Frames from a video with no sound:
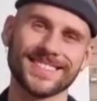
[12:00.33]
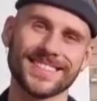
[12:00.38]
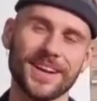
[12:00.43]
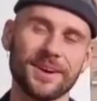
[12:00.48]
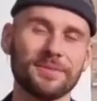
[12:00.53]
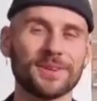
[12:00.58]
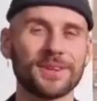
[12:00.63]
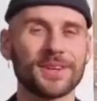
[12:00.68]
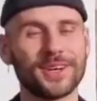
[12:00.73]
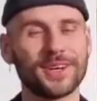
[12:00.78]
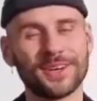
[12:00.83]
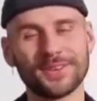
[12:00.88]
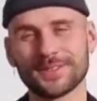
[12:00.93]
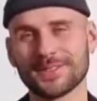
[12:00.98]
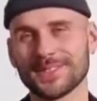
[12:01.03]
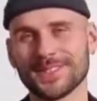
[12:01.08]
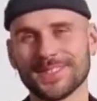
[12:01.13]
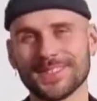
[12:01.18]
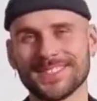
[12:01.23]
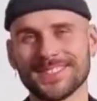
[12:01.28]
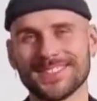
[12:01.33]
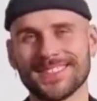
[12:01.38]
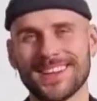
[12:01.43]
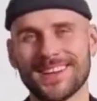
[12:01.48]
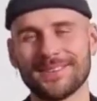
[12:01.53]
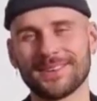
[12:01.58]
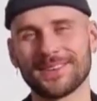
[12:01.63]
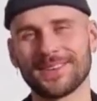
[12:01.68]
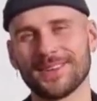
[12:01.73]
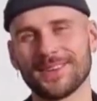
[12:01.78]
I would love to.
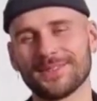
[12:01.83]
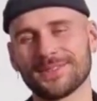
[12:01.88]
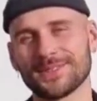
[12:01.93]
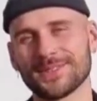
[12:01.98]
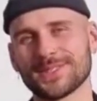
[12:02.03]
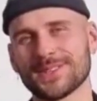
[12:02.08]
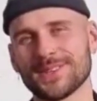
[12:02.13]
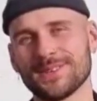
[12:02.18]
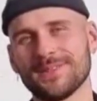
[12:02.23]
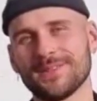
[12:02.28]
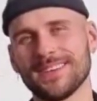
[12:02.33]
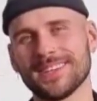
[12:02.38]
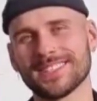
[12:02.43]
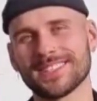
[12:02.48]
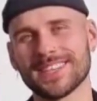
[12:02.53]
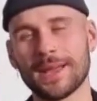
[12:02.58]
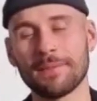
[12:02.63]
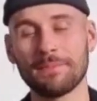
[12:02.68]
I would love to so much.